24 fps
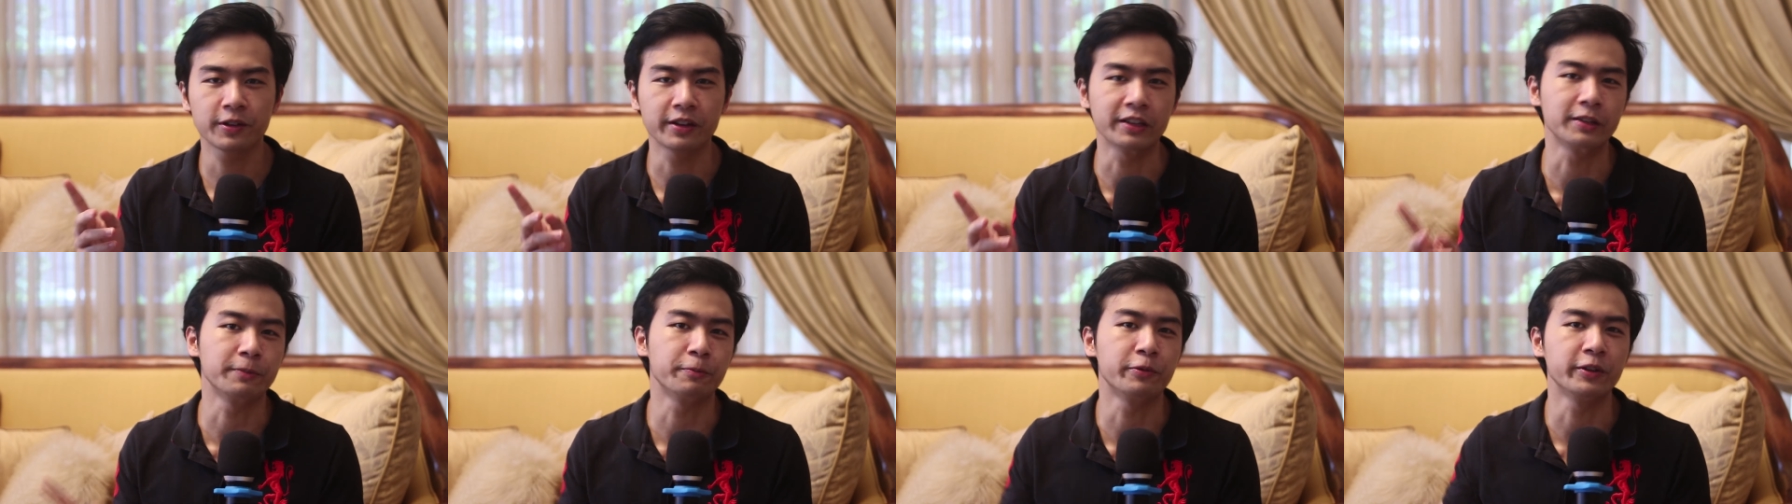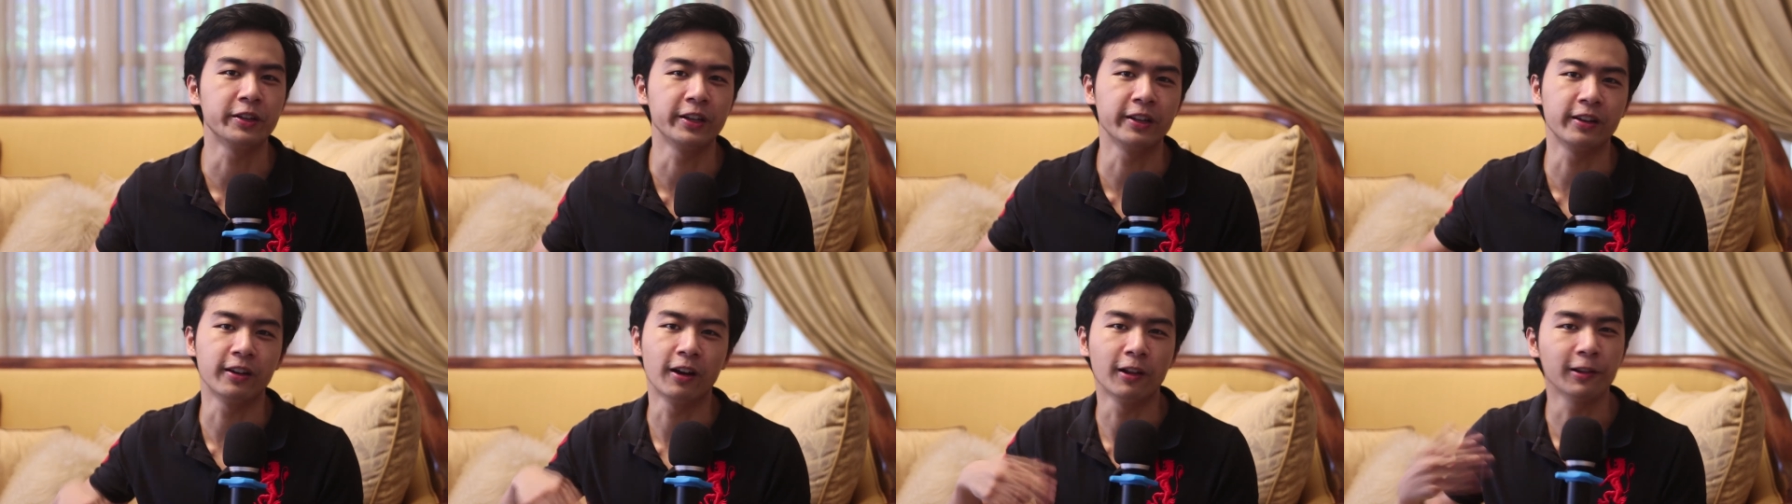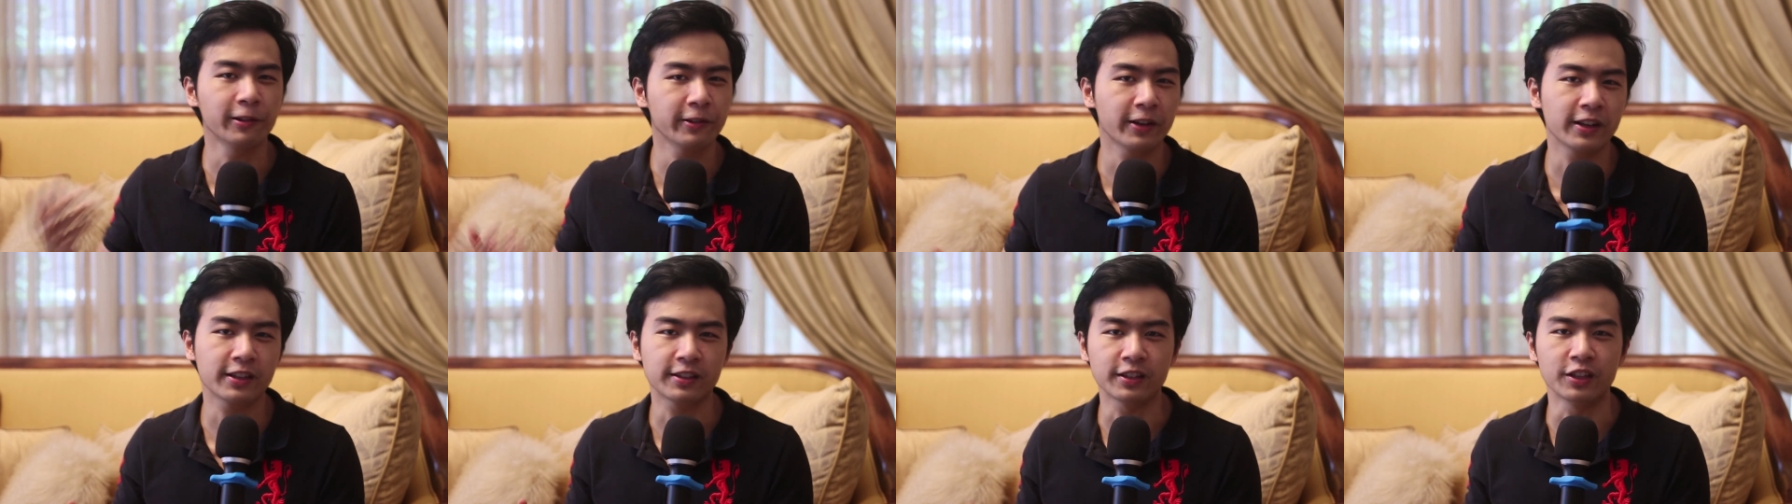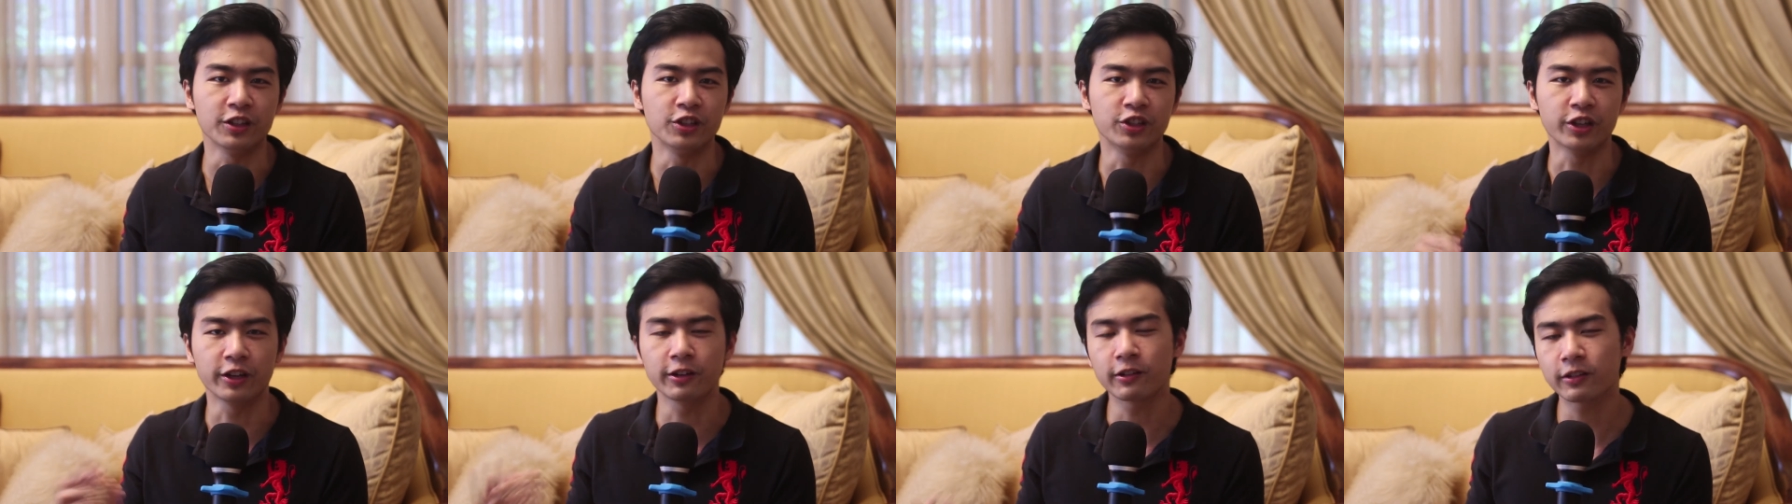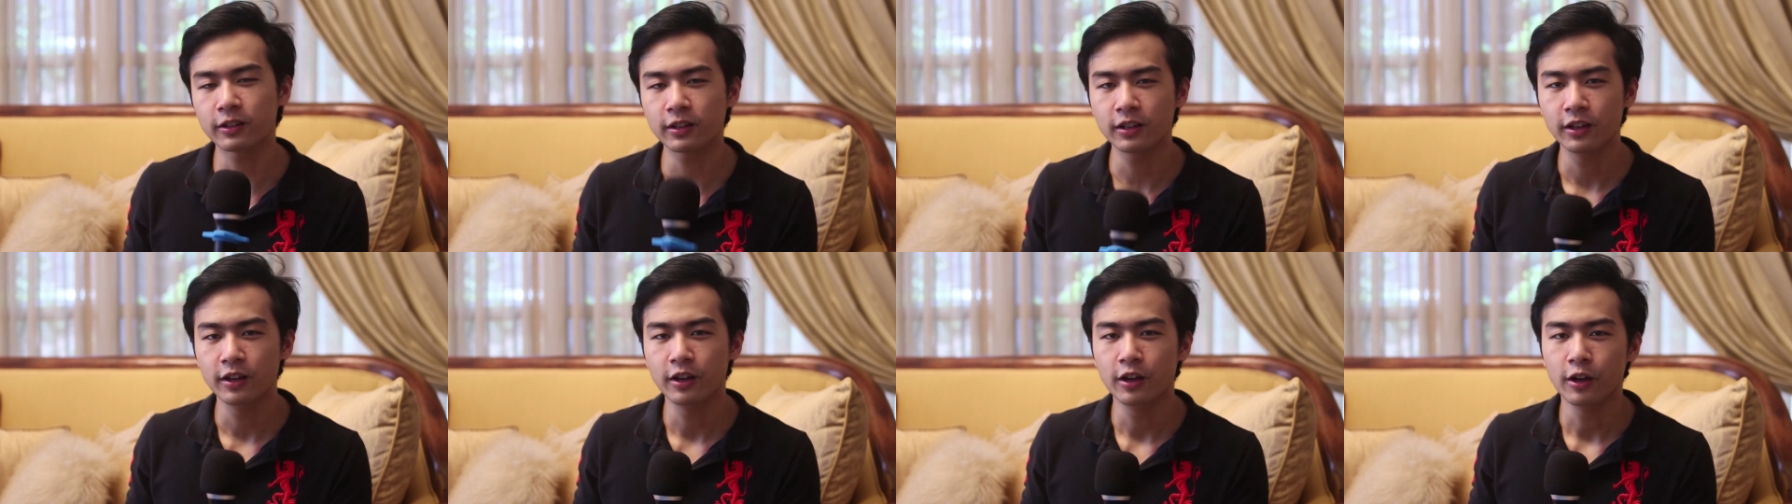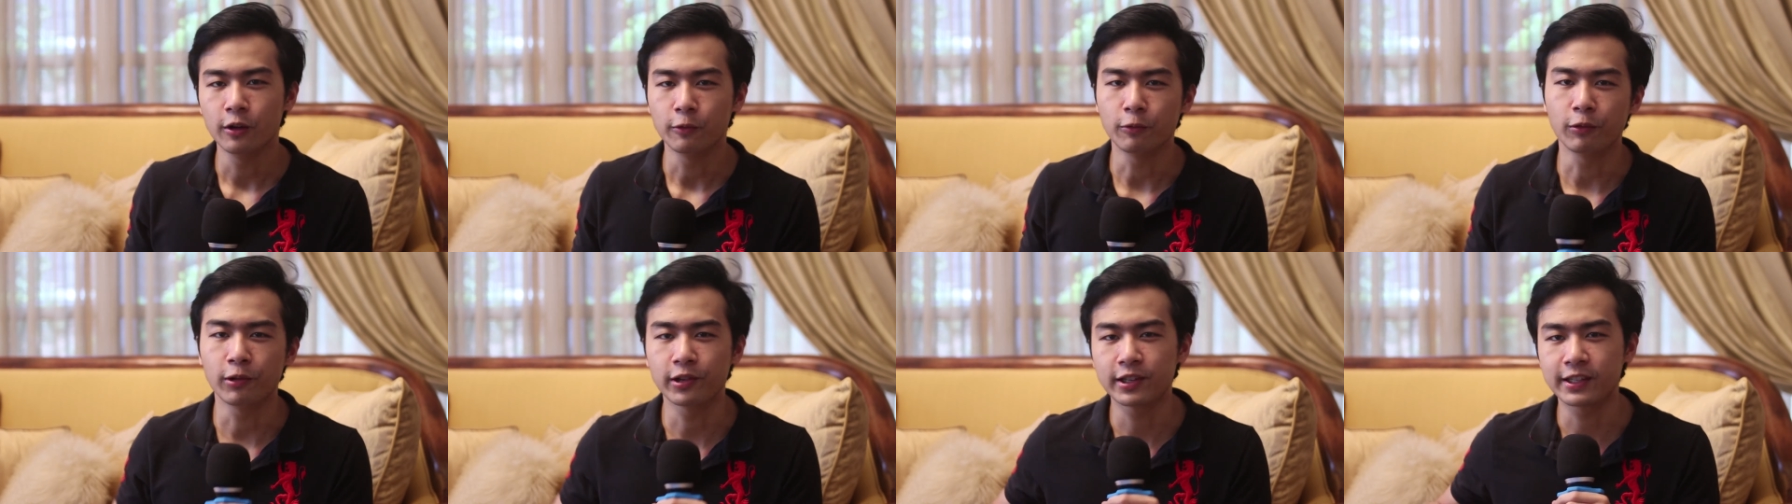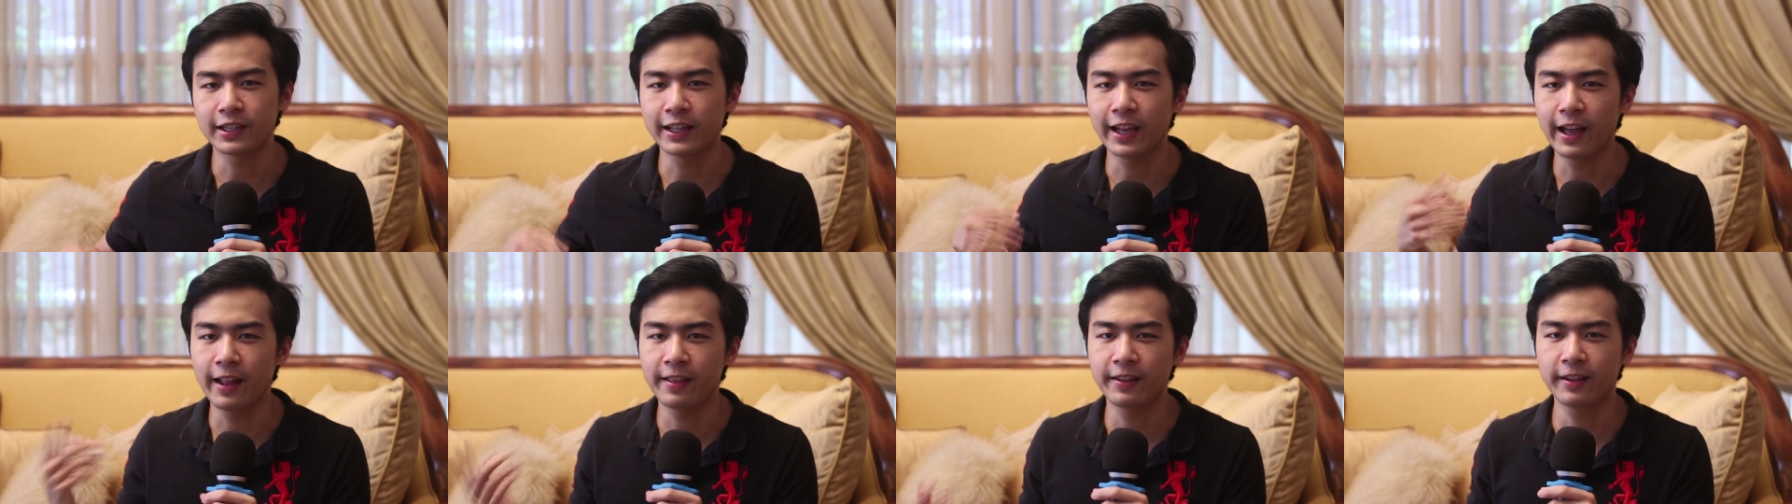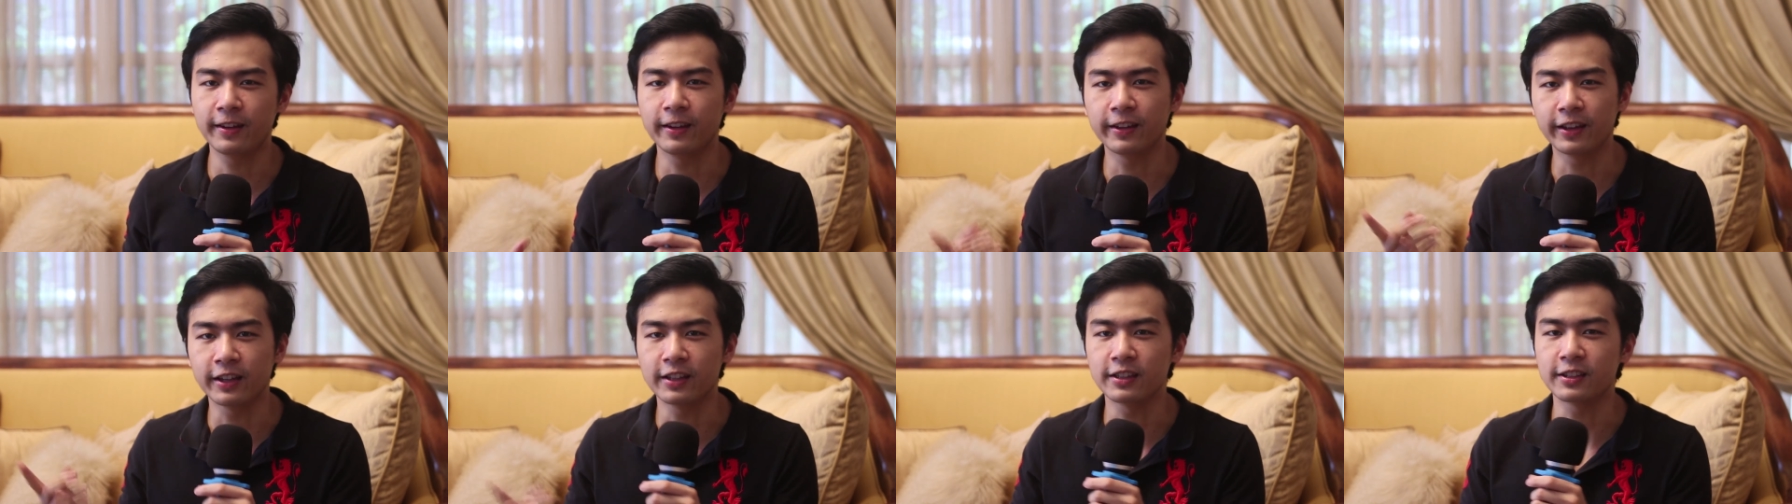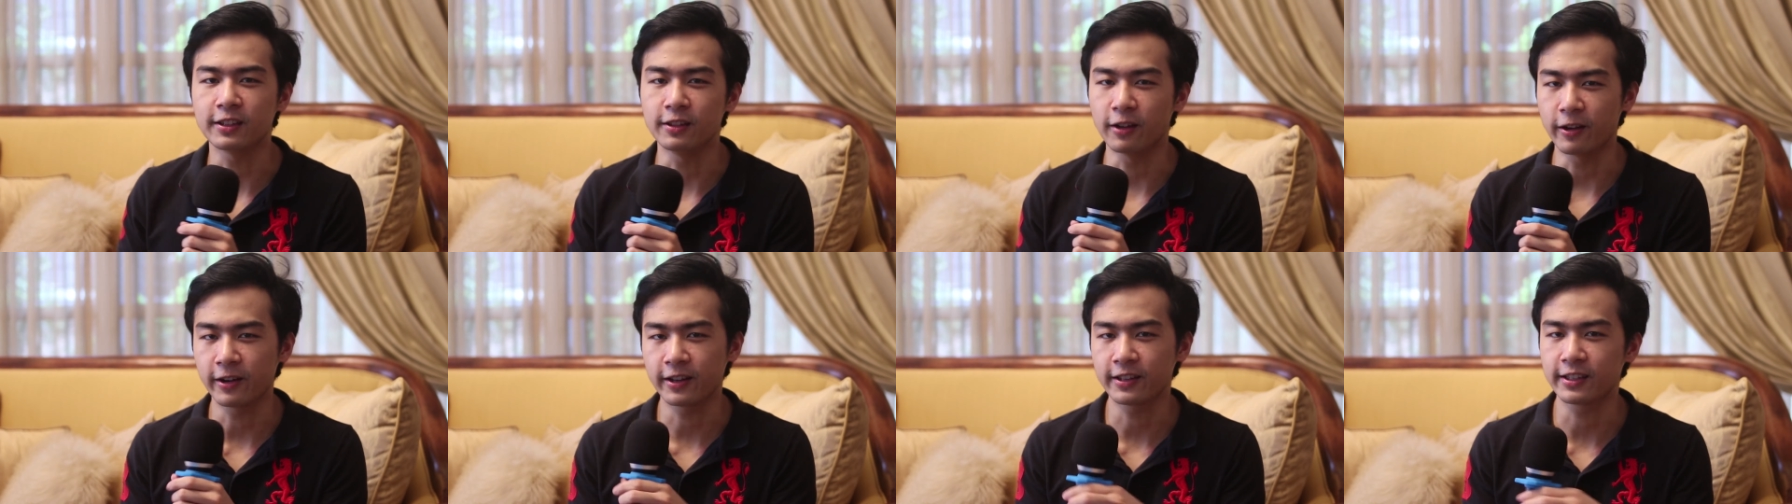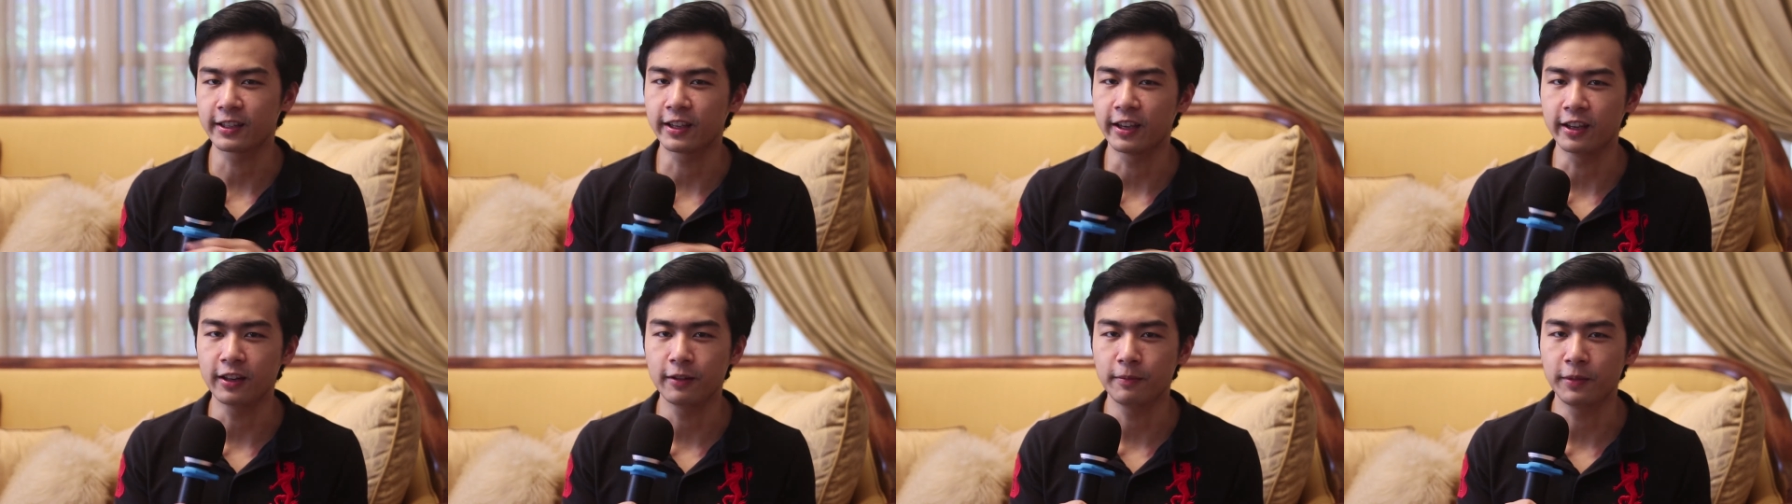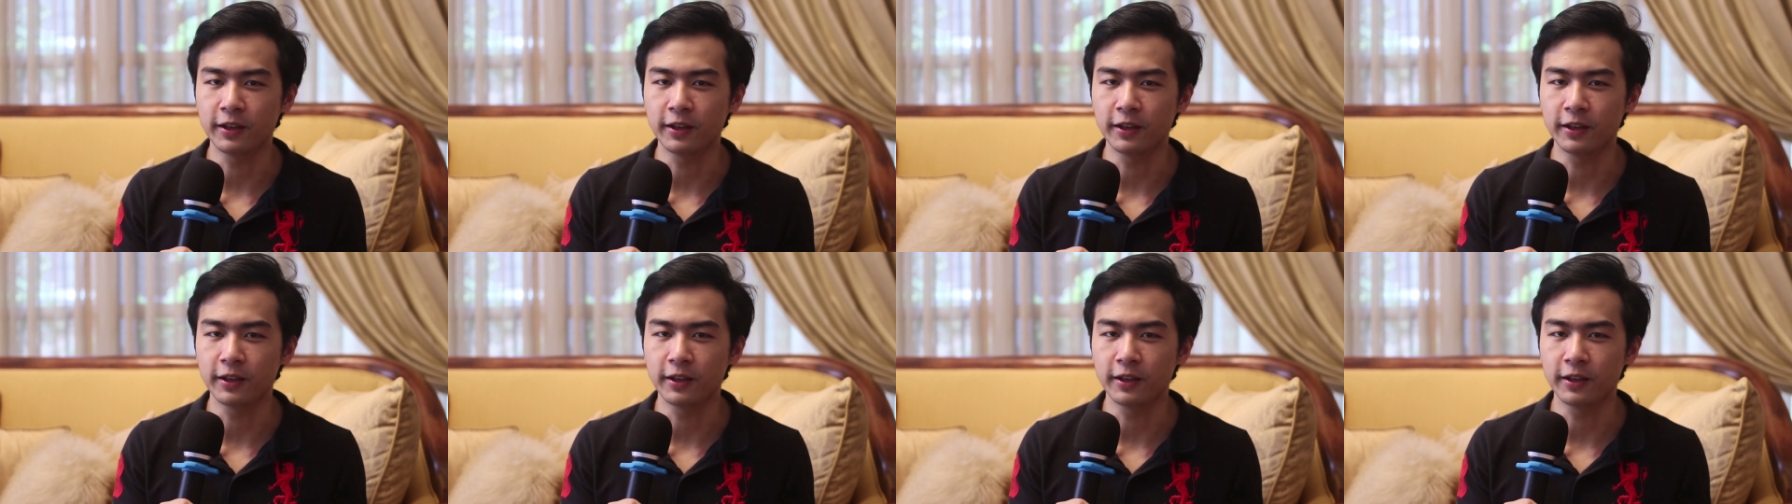is pretty colorist in general. We're slanted against dark skin